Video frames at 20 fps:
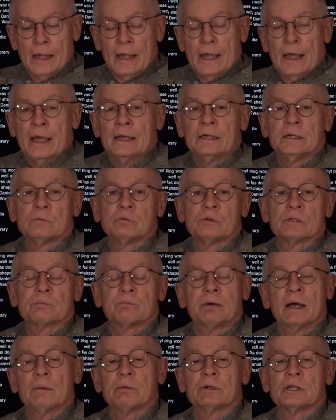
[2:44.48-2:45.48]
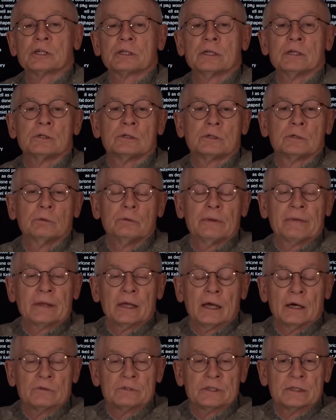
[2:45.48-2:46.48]
and it was published in
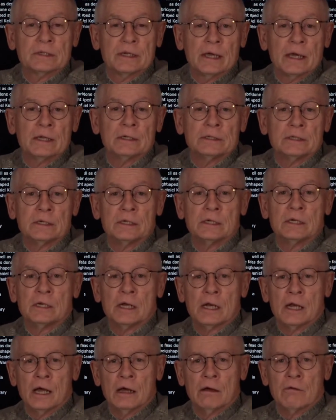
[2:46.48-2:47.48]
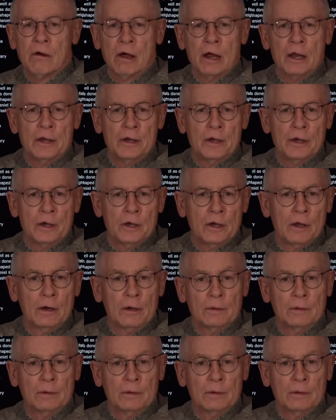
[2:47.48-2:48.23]
2011.